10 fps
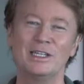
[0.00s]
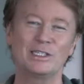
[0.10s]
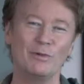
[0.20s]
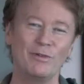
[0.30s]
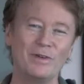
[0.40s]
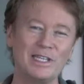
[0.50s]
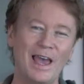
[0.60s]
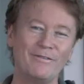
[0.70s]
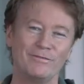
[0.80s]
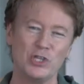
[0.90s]
Some of us
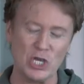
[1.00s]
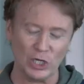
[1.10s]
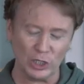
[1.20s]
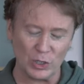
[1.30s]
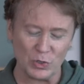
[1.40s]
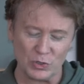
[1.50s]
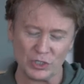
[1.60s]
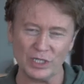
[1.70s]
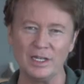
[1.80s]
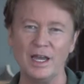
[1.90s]
have the
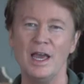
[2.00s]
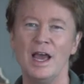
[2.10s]
illusion